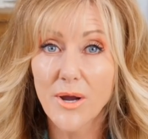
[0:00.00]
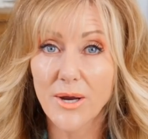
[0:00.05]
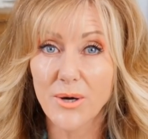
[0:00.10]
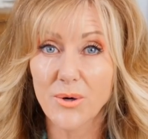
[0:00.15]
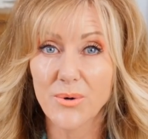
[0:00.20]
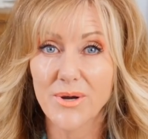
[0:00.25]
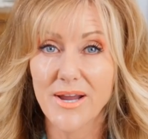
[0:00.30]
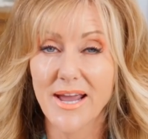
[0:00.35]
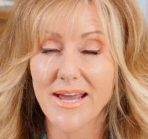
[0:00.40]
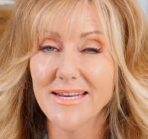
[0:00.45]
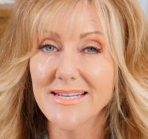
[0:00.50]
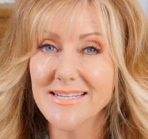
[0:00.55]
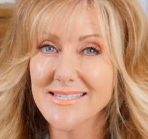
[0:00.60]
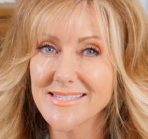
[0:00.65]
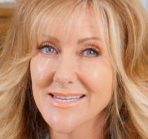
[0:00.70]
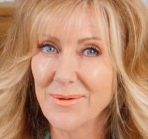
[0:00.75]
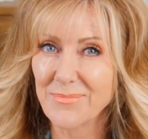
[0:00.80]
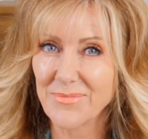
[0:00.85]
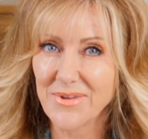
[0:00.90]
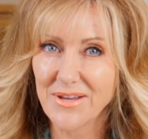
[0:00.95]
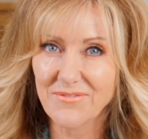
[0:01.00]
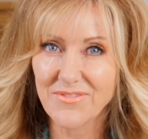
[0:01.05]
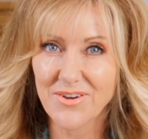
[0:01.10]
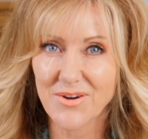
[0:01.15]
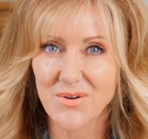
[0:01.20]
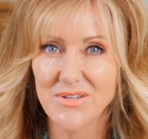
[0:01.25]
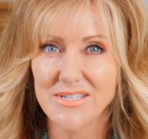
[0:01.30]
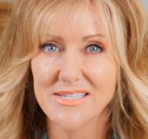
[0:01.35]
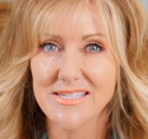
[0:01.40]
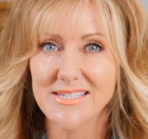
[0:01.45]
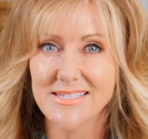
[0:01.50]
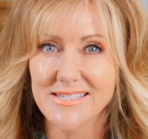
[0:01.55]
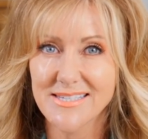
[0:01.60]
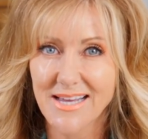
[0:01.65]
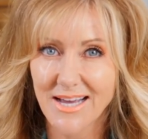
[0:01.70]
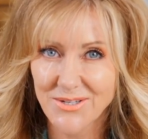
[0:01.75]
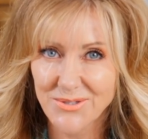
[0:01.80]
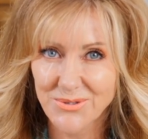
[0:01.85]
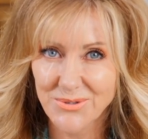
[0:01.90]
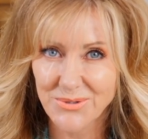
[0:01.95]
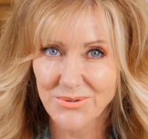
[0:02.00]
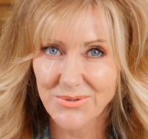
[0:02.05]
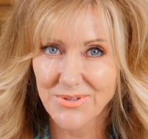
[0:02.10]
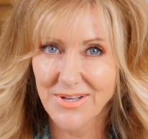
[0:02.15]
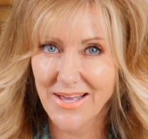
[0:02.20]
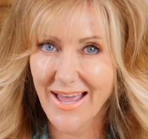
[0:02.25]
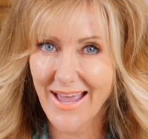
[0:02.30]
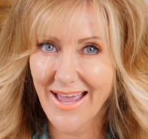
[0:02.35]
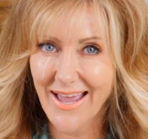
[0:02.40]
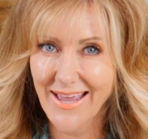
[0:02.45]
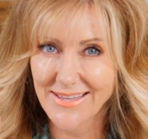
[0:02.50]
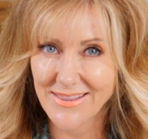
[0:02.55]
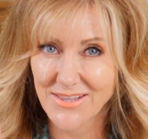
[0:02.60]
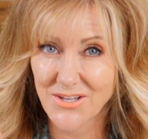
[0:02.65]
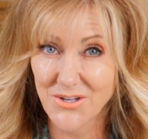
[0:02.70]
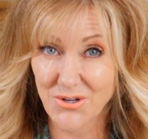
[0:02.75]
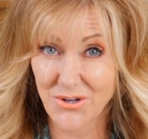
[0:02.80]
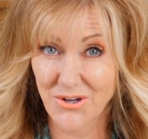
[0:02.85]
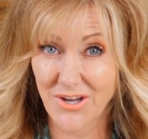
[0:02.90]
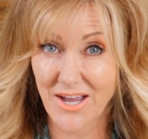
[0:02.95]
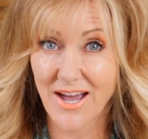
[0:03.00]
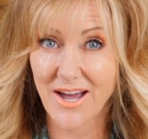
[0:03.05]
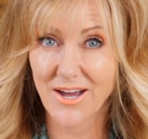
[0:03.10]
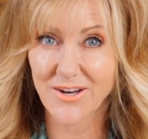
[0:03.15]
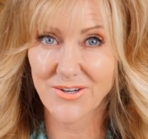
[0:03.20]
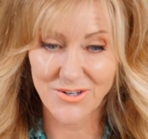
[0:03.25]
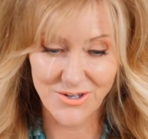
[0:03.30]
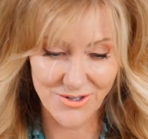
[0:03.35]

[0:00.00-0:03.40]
We're creating something very subtle and that you can't